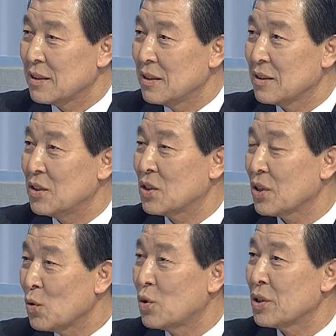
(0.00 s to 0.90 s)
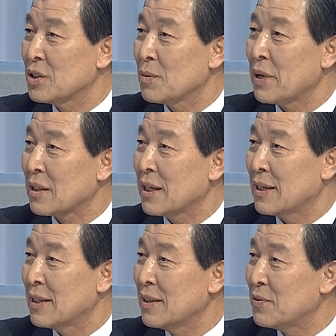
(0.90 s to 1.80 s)
Deterring war is better
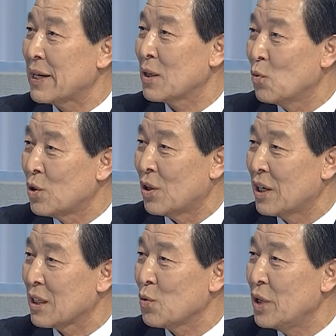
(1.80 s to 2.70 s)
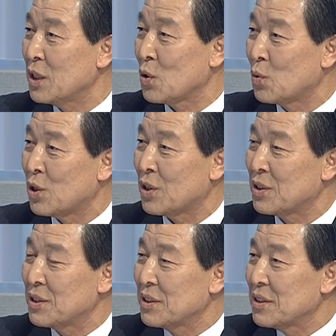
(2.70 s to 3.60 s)
than fighting war and winning the war.
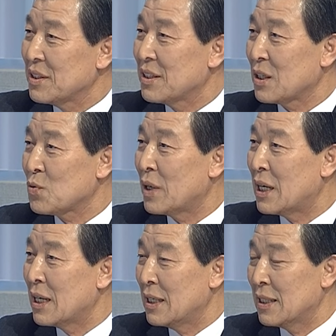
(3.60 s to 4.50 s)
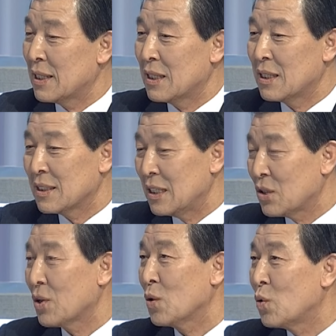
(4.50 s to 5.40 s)
That's why
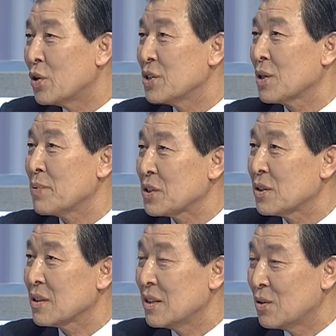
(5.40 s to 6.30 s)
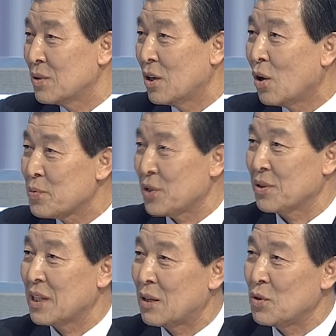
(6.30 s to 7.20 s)
deterring war is the best option
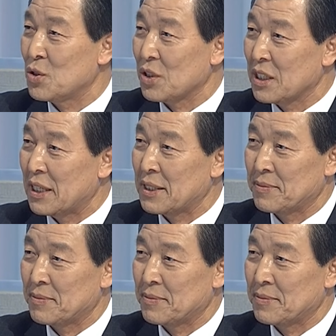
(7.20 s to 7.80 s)
that we should take.